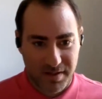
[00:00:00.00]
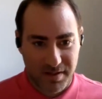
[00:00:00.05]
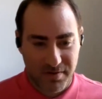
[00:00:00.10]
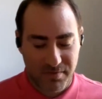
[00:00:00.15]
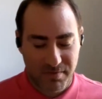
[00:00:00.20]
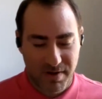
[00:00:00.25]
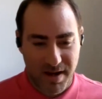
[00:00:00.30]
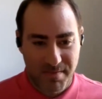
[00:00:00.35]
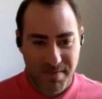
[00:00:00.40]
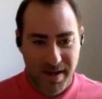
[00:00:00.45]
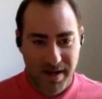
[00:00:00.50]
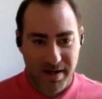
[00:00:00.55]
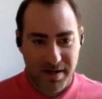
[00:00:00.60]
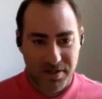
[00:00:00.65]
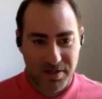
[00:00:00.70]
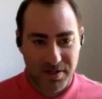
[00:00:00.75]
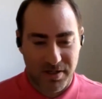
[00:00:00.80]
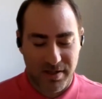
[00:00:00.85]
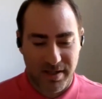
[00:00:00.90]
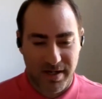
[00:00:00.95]
QA
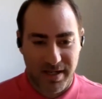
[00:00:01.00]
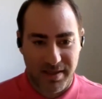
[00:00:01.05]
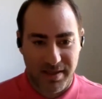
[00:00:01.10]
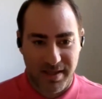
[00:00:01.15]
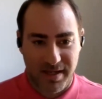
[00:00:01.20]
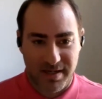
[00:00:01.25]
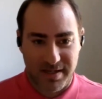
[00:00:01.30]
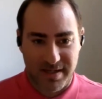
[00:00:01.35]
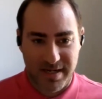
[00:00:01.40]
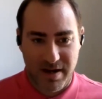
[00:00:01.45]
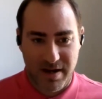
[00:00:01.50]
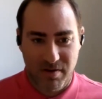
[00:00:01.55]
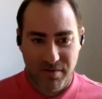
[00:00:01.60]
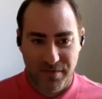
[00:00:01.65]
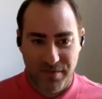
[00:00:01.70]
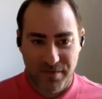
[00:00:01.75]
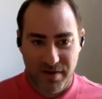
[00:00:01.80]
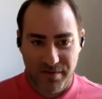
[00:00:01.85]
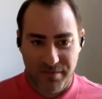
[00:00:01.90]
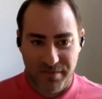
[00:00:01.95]
manager that I think is now
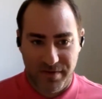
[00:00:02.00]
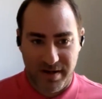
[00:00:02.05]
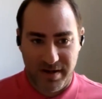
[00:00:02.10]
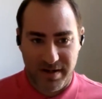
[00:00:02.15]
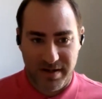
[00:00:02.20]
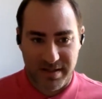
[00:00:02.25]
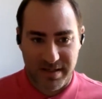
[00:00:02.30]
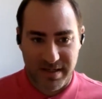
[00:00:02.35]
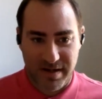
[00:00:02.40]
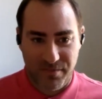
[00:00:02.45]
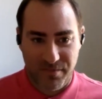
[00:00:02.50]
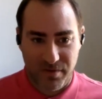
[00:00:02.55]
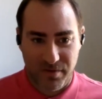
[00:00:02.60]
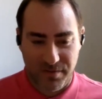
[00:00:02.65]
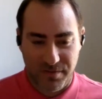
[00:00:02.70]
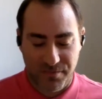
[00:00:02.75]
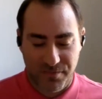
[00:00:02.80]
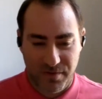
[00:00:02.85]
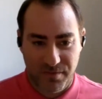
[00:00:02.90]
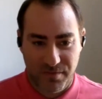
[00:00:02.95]
evolving into several
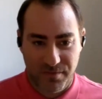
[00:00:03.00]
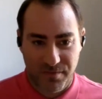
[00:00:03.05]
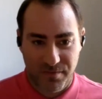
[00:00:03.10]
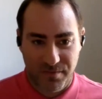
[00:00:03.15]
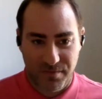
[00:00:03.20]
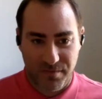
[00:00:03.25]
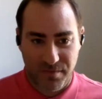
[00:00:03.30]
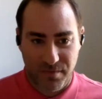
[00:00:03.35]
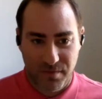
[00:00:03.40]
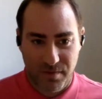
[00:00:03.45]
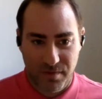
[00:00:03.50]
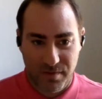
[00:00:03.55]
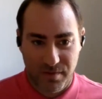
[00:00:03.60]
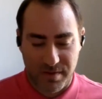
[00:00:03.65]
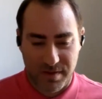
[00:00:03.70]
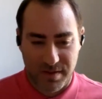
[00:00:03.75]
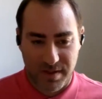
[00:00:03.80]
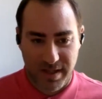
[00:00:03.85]
different roles,